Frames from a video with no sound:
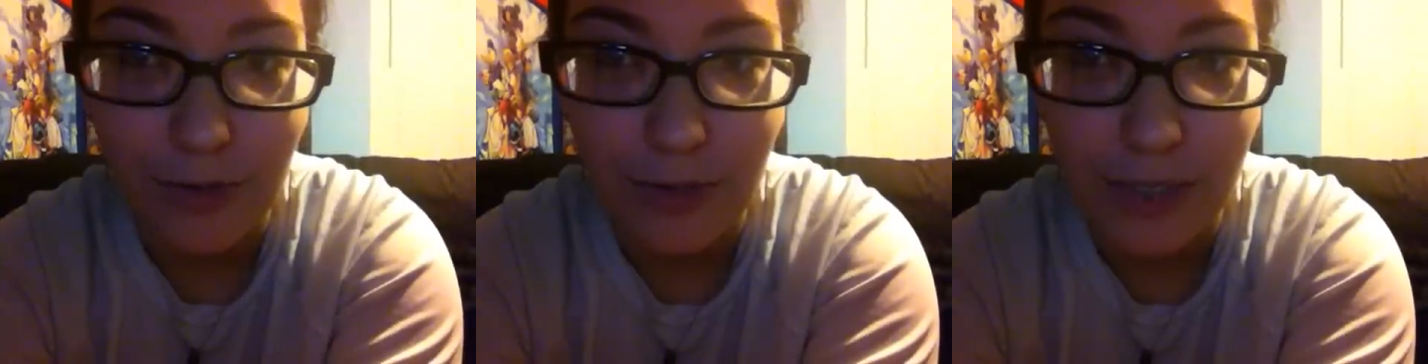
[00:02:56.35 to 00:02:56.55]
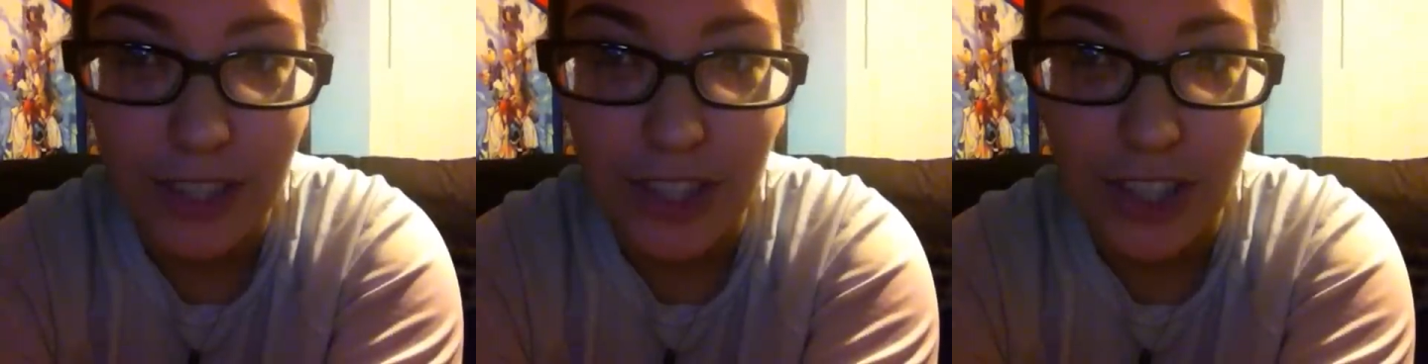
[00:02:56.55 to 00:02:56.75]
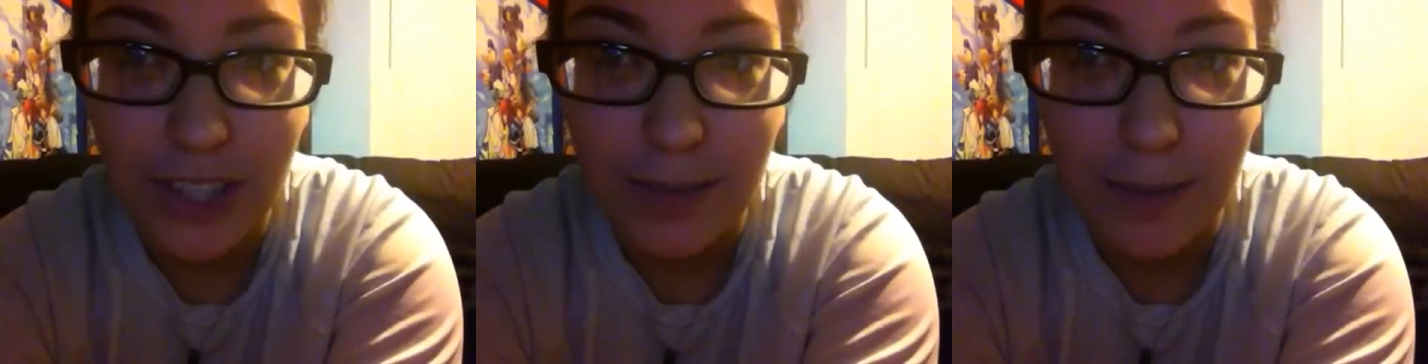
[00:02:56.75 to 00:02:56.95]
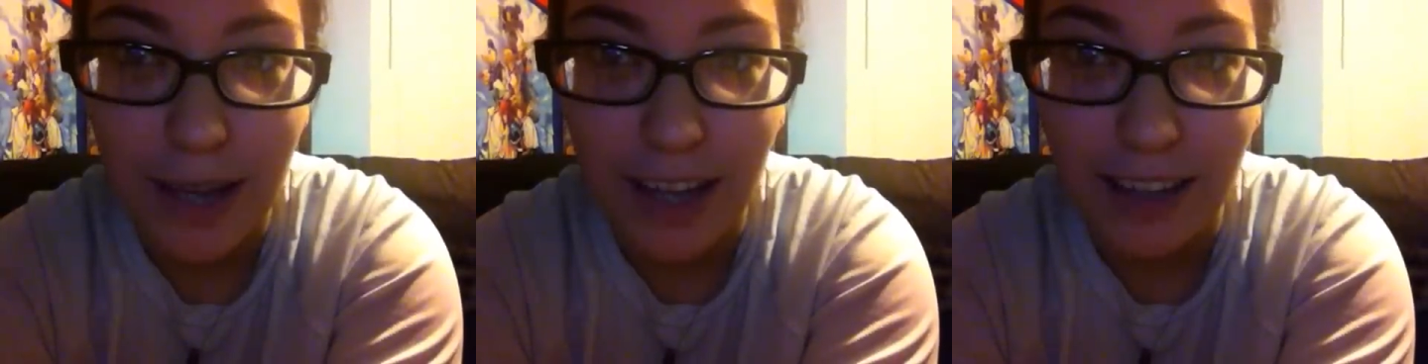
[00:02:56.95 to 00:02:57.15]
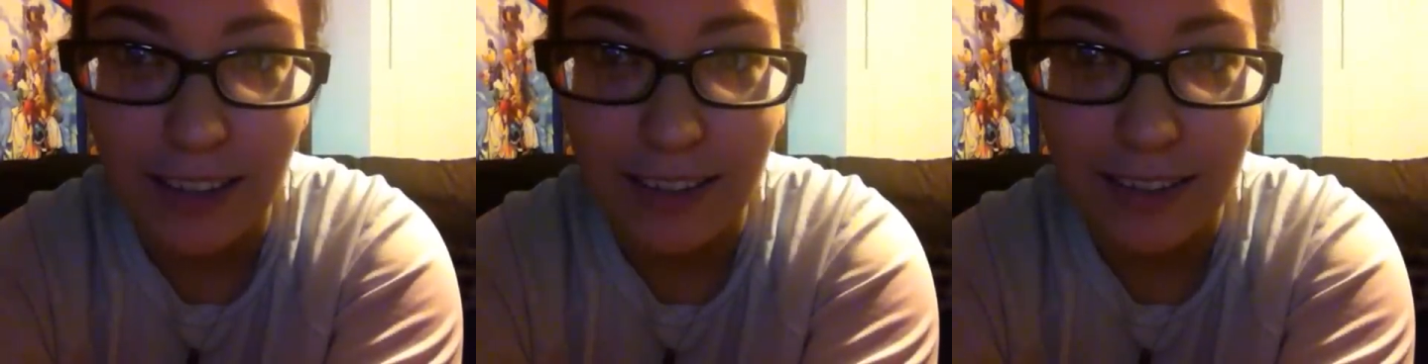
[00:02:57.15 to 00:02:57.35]
we just
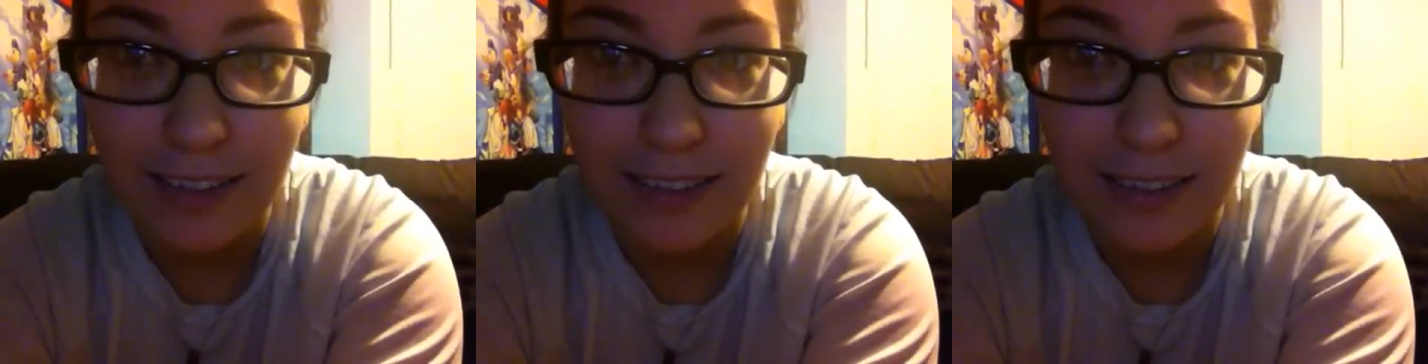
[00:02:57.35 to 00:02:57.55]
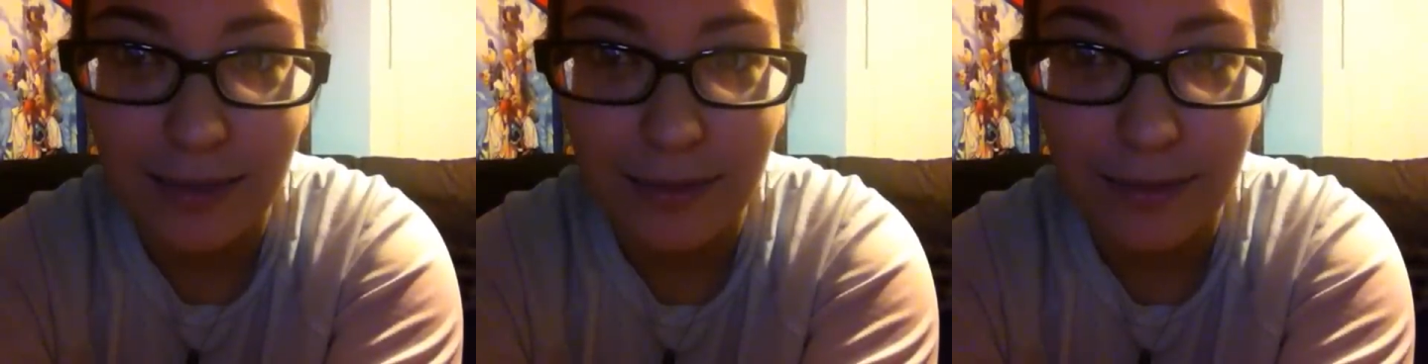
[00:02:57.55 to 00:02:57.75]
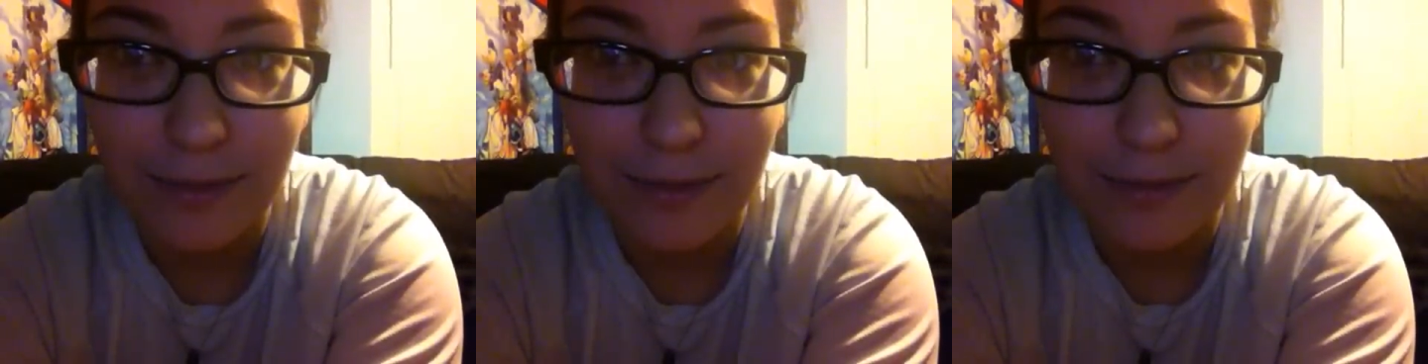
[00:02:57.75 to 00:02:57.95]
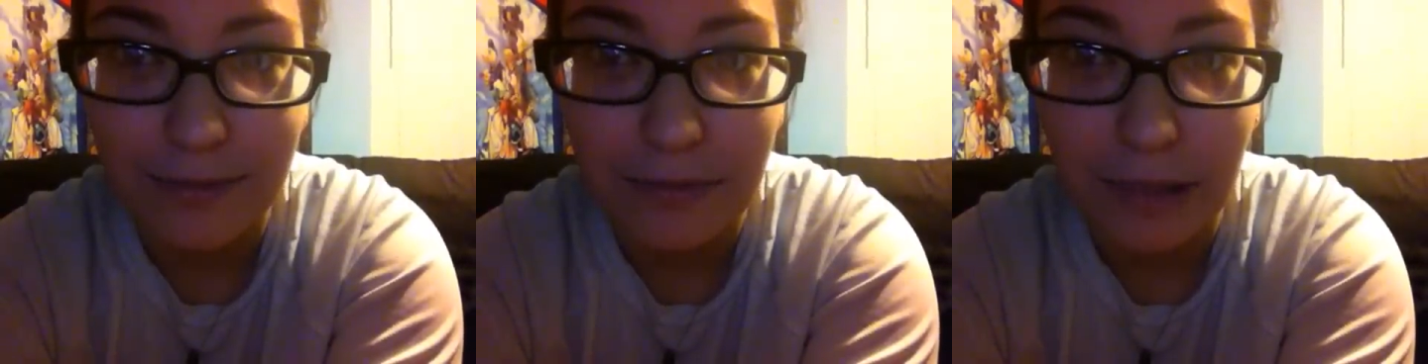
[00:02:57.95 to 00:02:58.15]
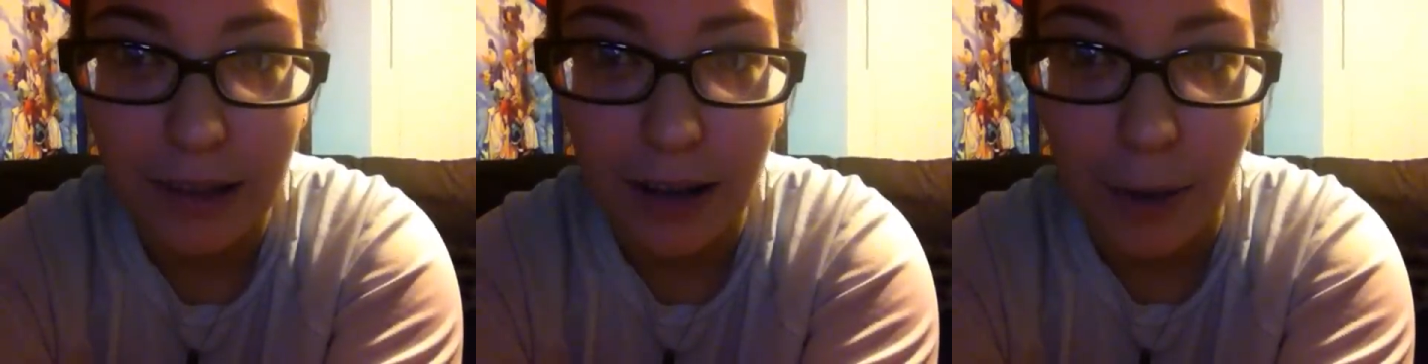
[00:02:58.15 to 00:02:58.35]
met
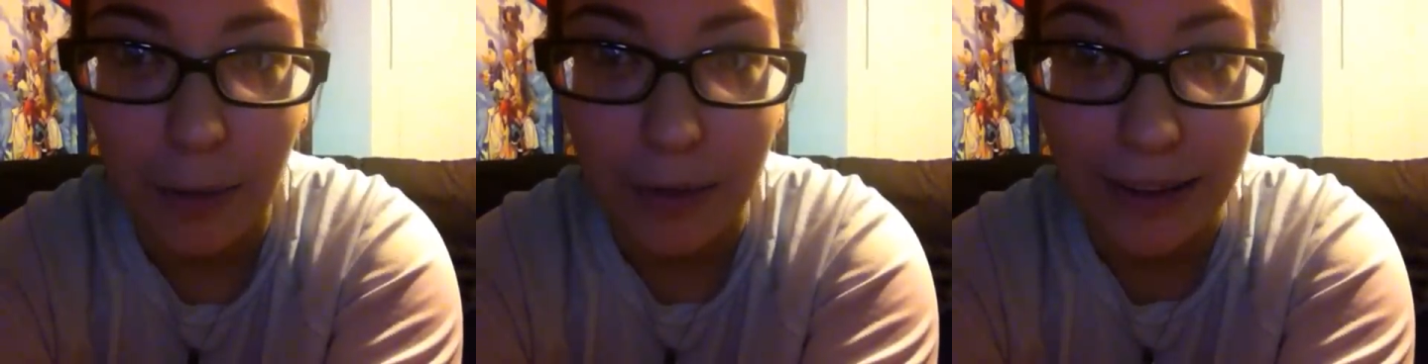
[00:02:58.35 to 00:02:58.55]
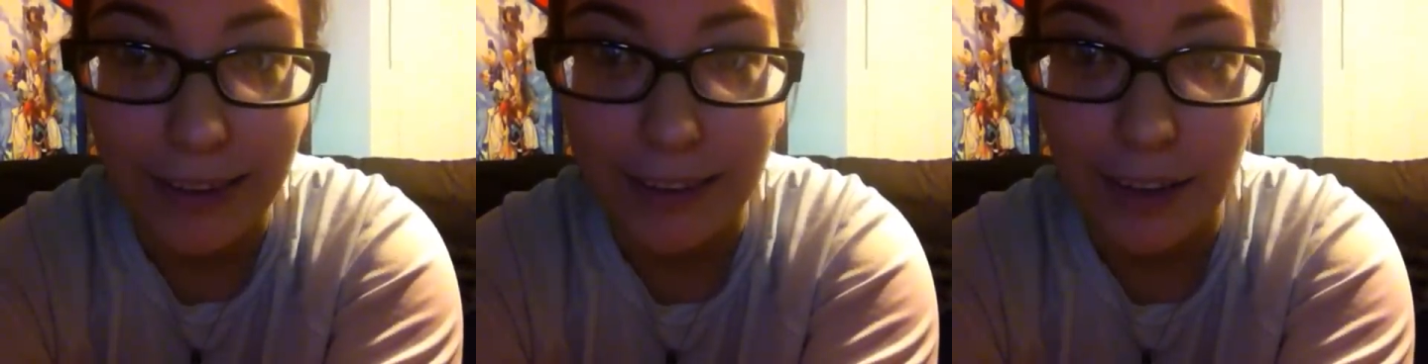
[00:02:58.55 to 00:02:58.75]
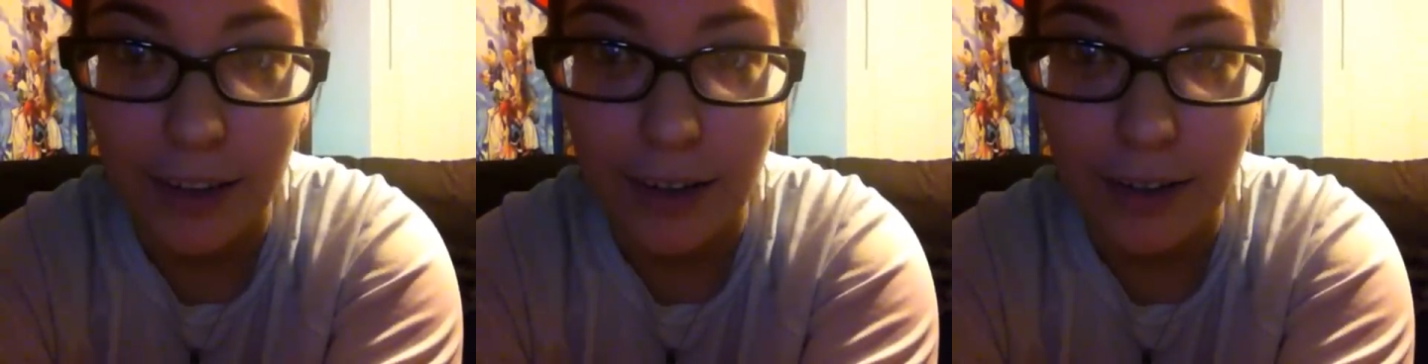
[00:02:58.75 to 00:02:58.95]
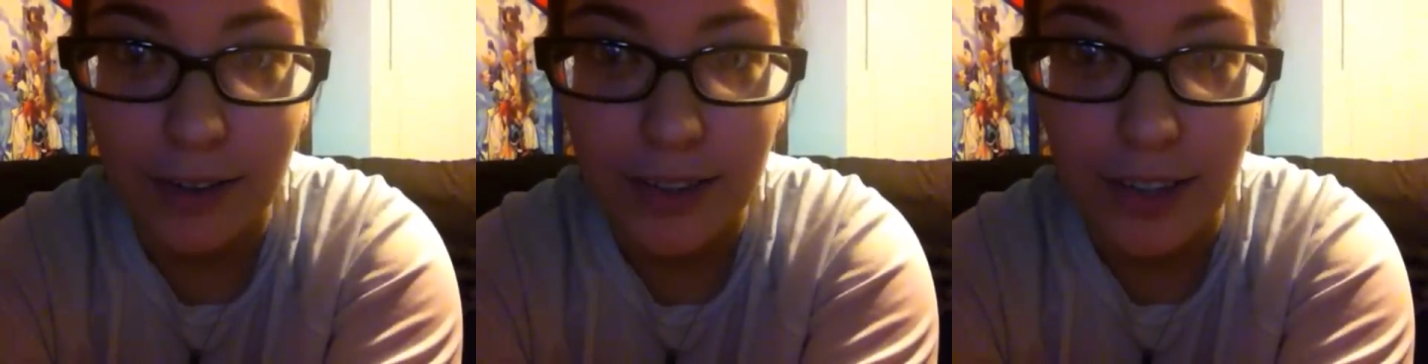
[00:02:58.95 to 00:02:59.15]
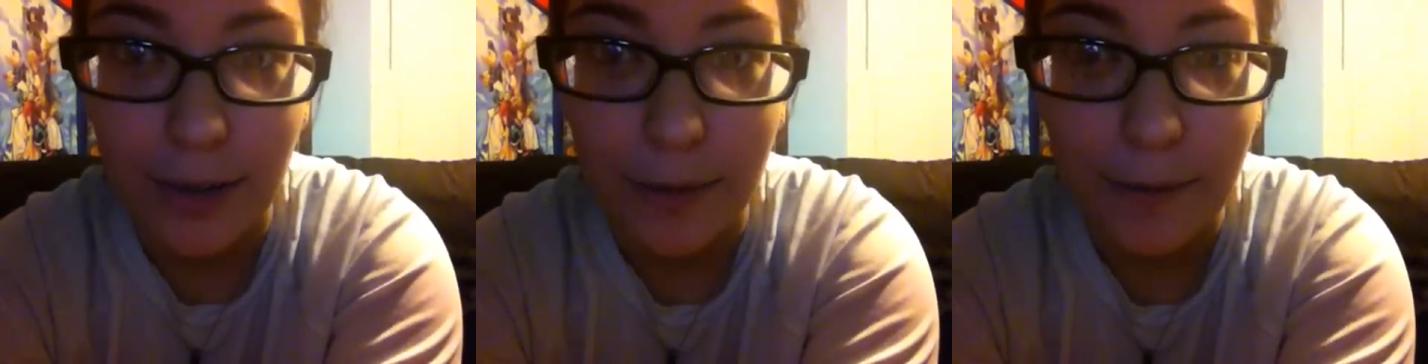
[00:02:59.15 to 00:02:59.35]
a couple days ago.
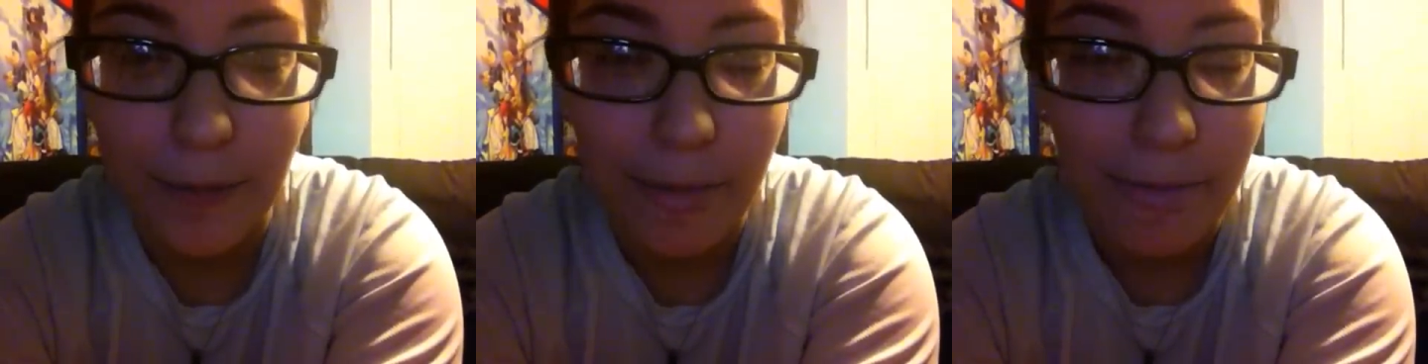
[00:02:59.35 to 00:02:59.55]
So